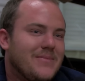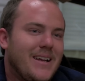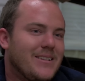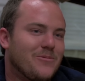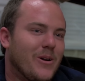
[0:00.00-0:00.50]

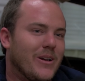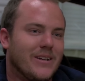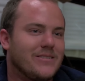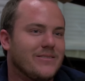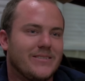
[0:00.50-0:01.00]
what it
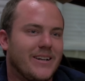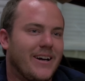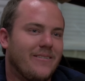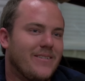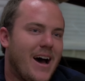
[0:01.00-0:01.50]
is, you know.